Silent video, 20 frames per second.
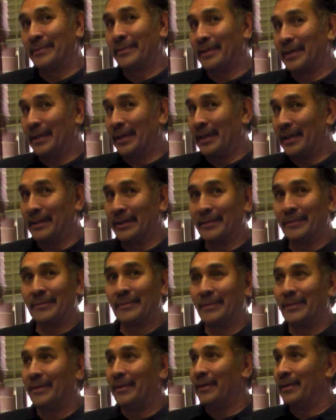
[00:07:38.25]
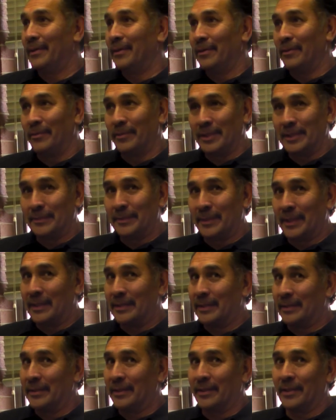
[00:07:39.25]
again,
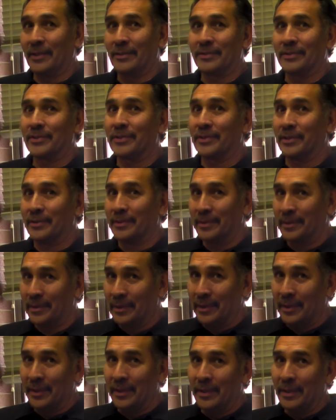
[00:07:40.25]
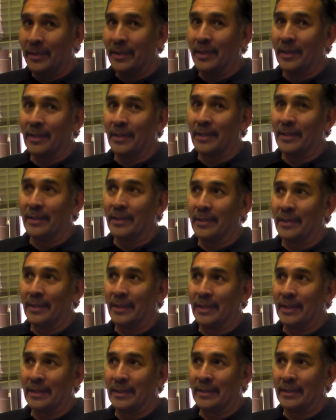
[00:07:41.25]
respecting the culture,
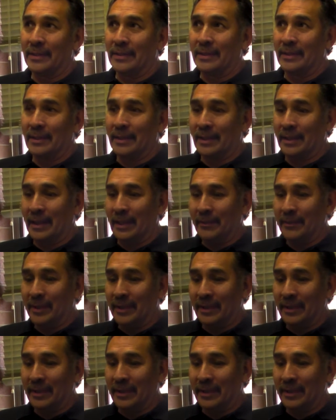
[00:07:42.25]
and I've